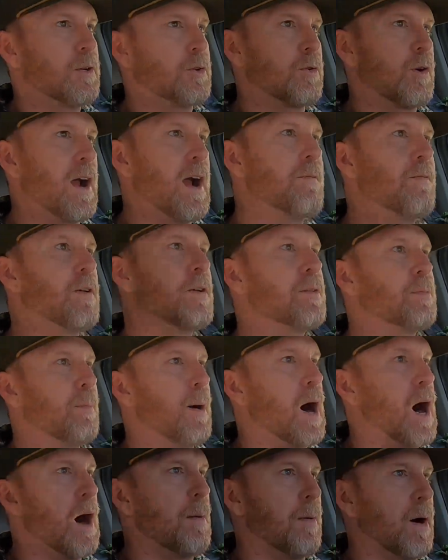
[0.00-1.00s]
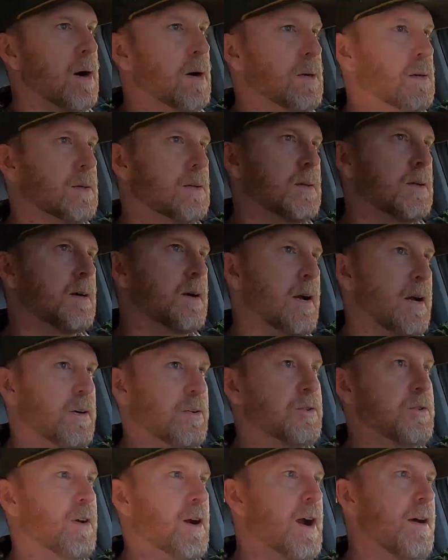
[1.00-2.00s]
Trevor's mama
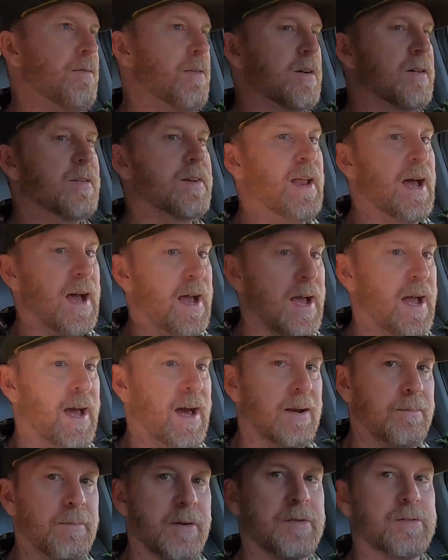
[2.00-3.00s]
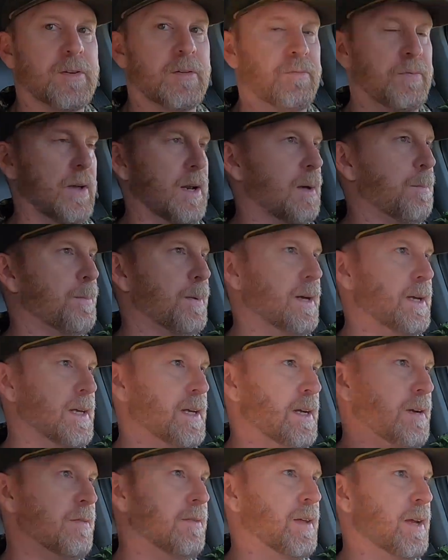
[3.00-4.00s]
and Trevor's dad, Mr. Philip
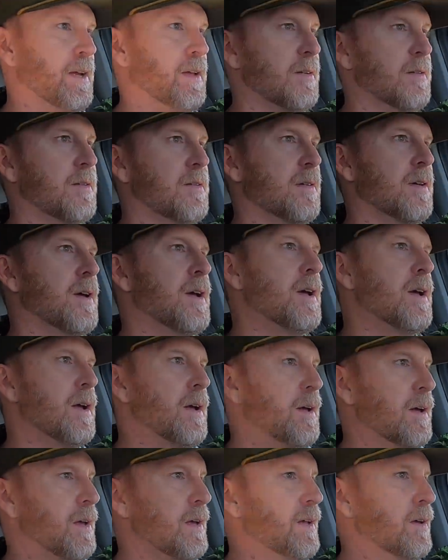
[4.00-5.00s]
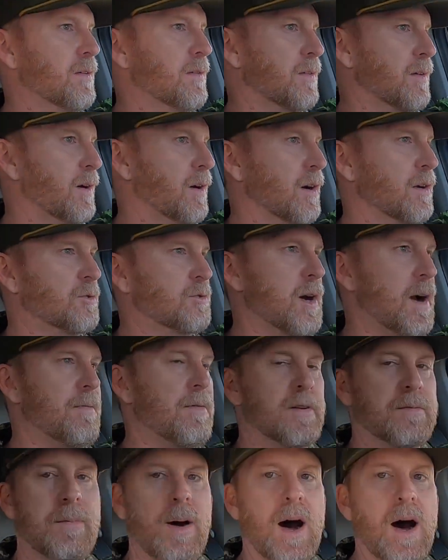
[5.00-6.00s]
Eves, his his uh,
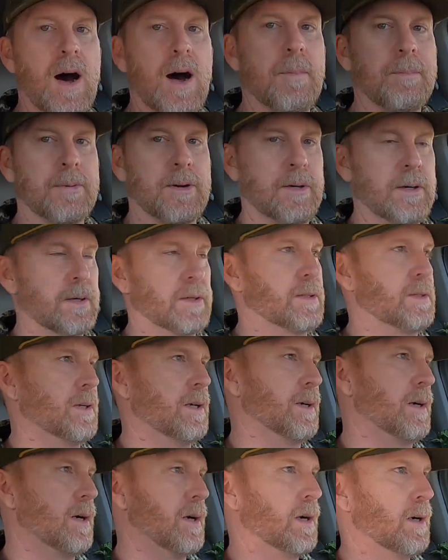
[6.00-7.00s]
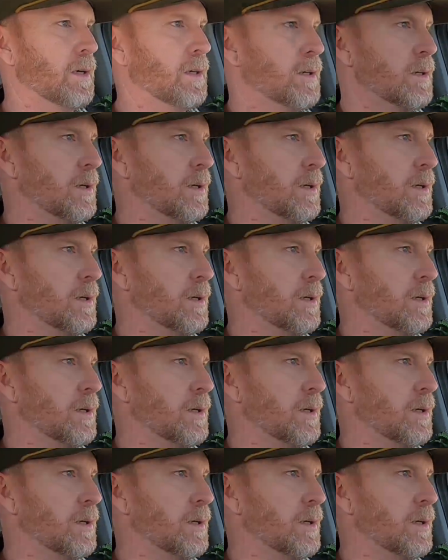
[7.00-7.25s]
Trevor's mom cooked uh,